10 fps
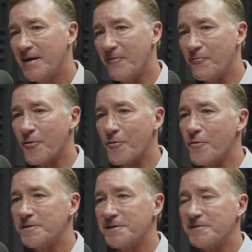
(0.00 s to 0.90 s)
a World
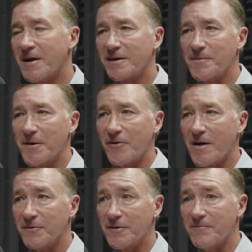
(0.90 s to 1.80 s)
War II documentary, I
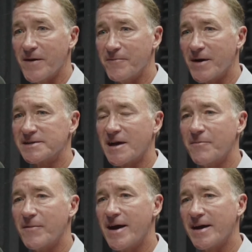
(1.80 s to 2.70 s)
believe, made by Tom
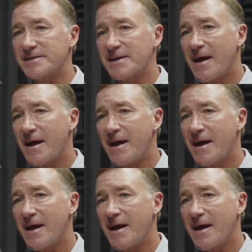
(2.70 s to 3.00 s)
Hanks.